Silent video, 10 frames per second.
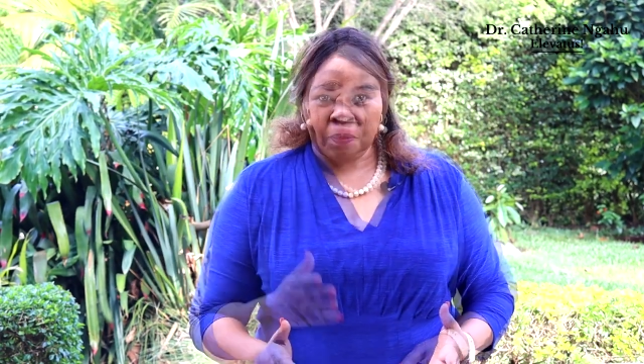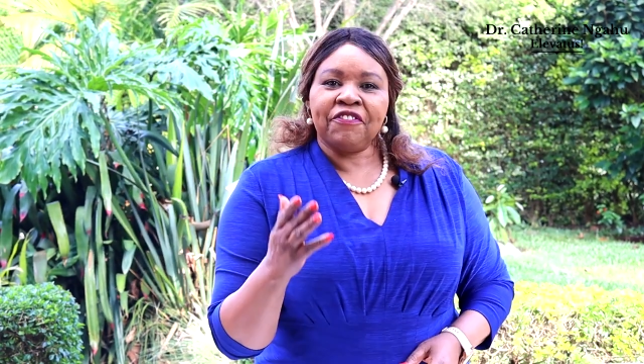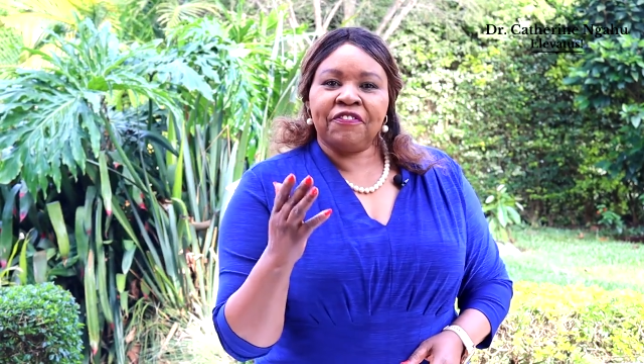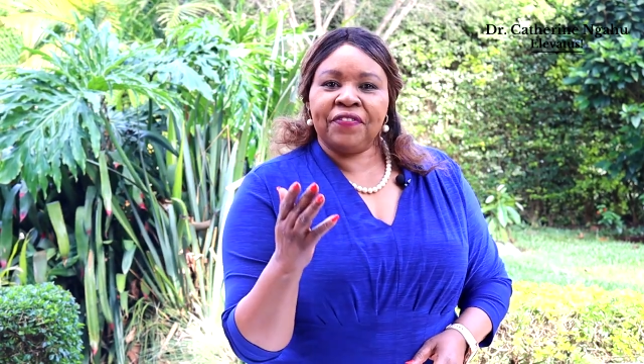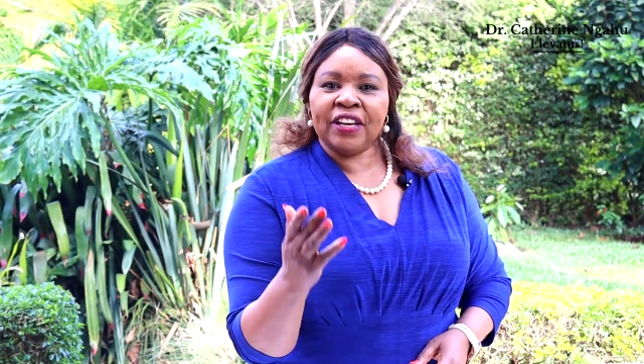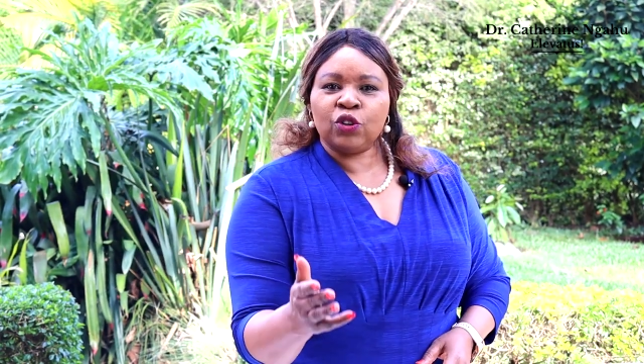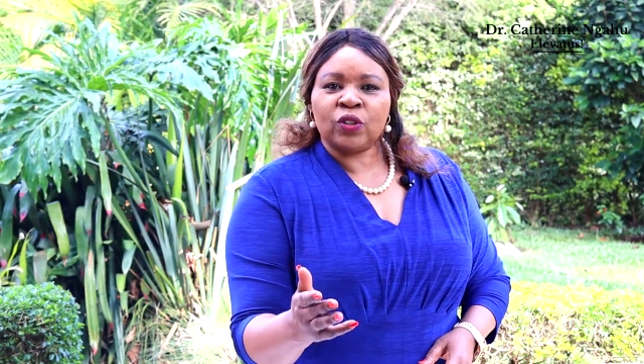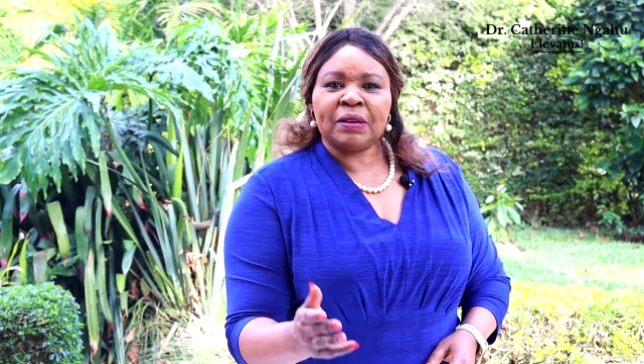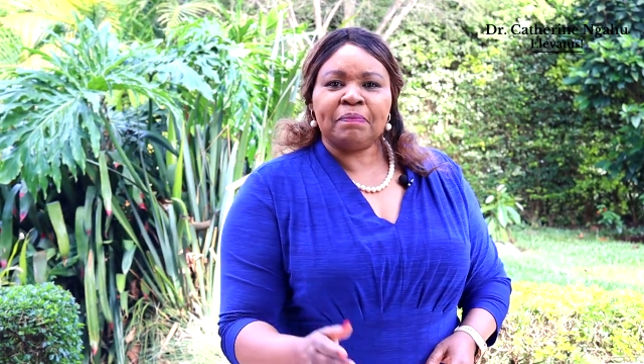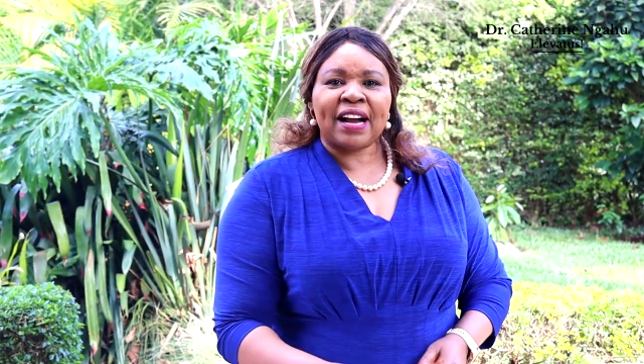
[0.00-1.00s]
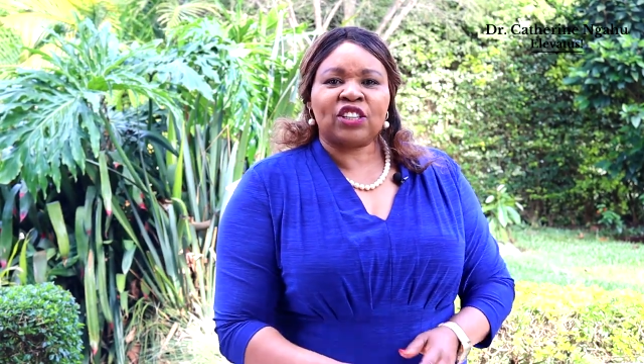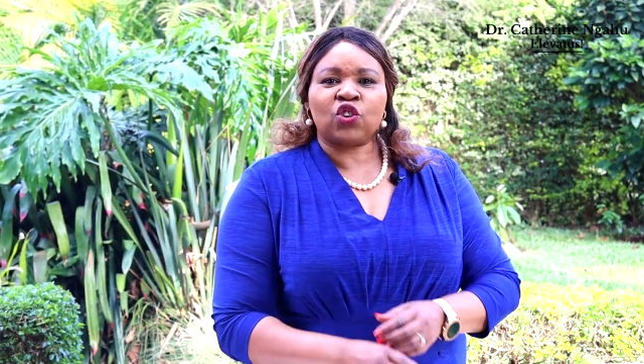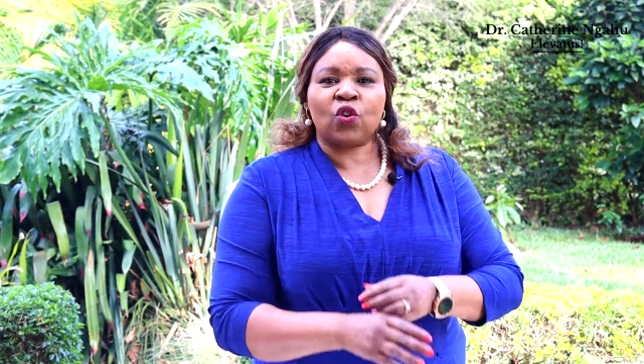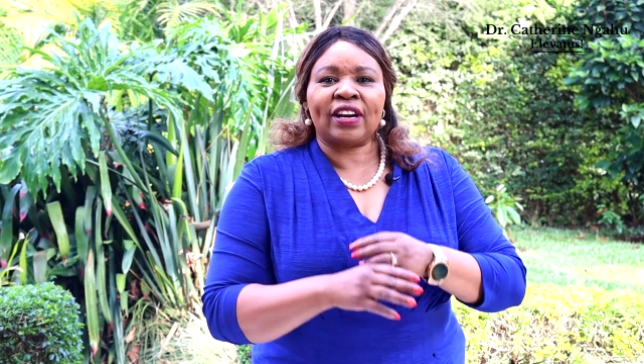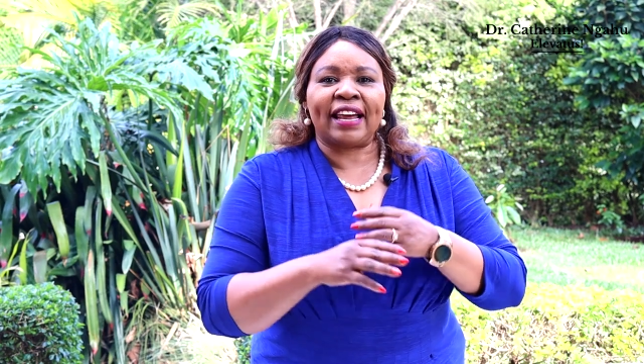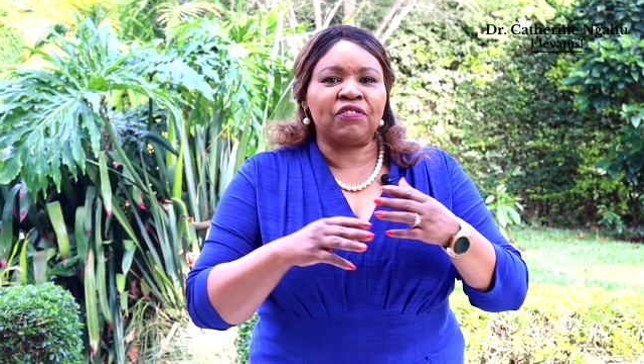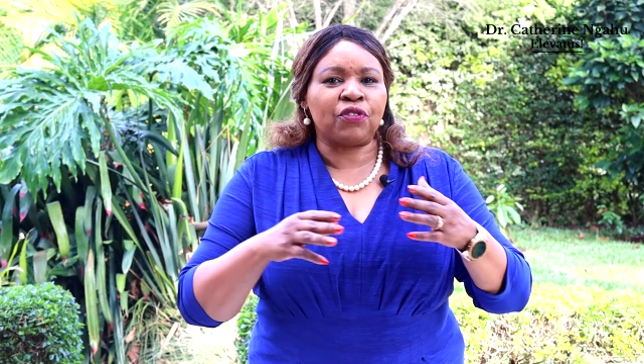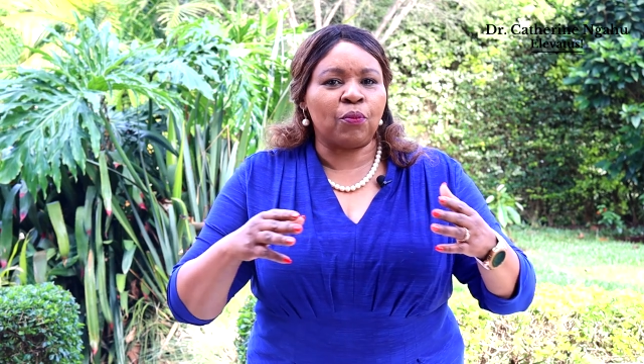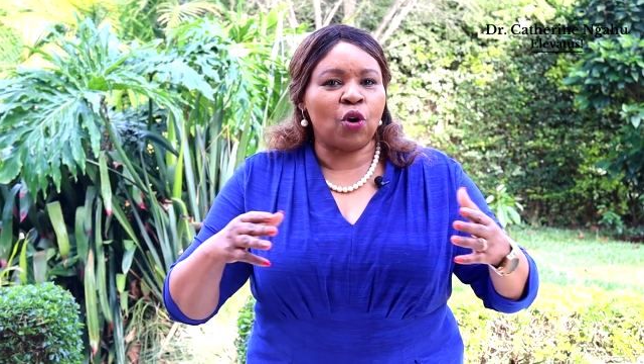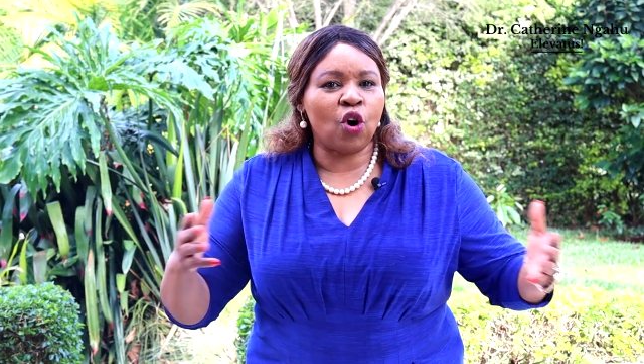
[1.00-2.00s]
Videos emerged online
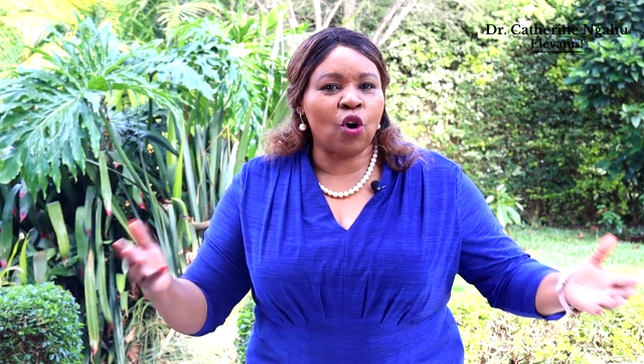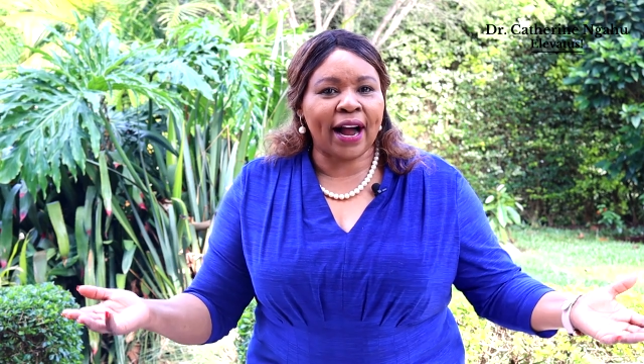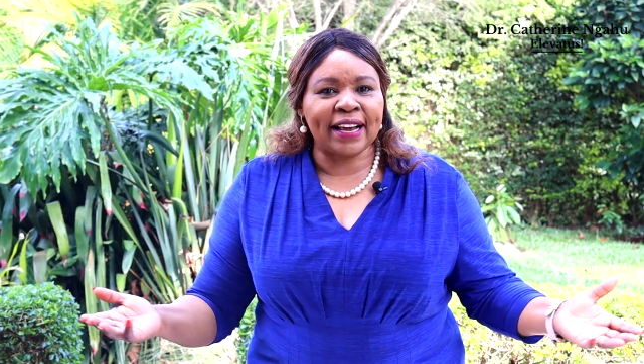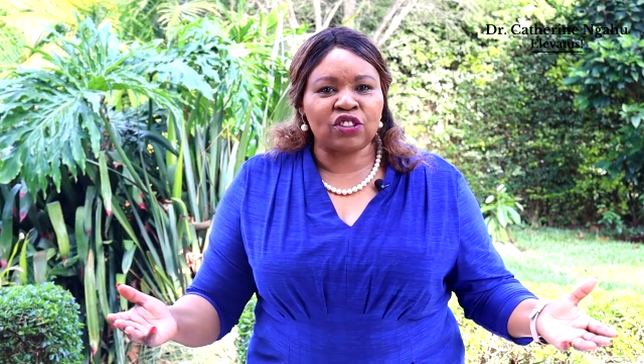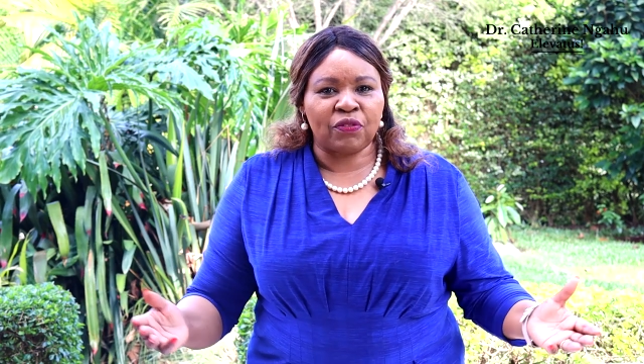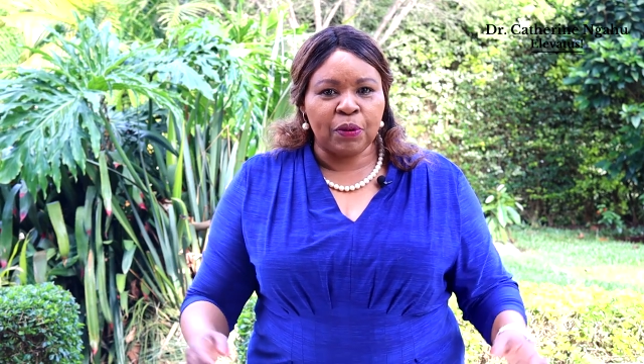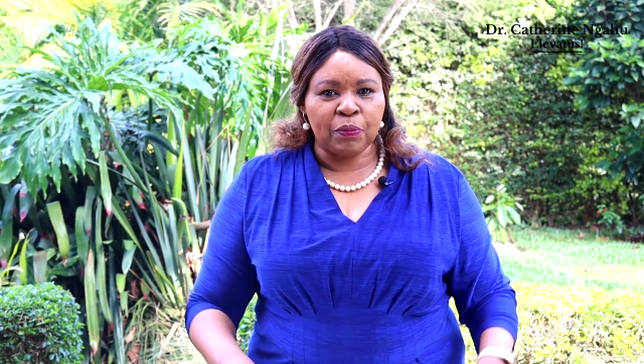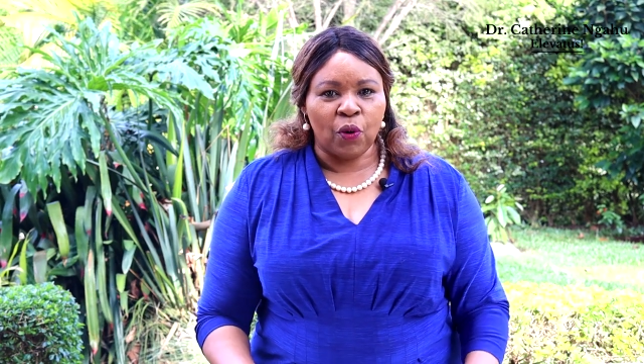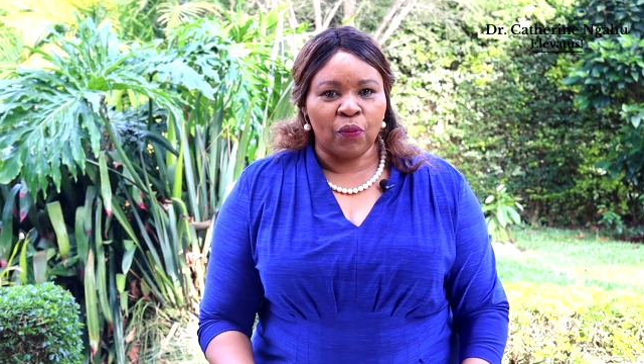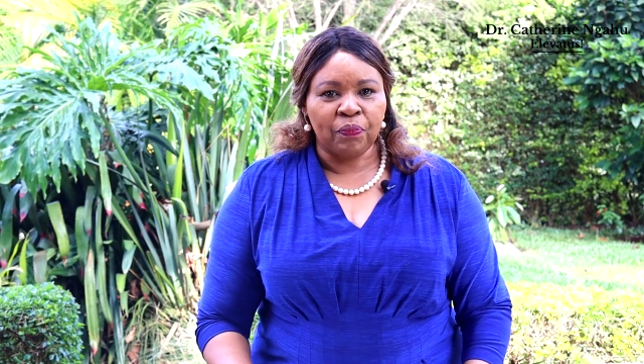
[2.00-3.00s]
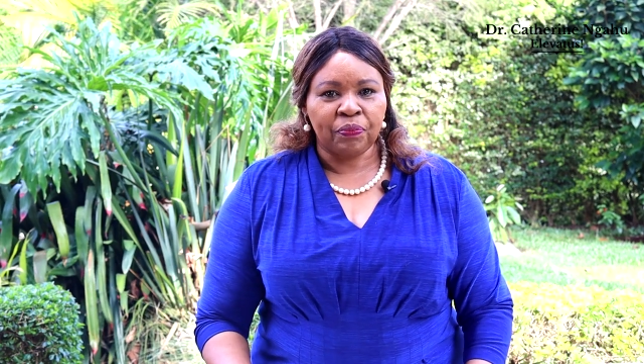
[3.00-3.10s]
from all kinds of people,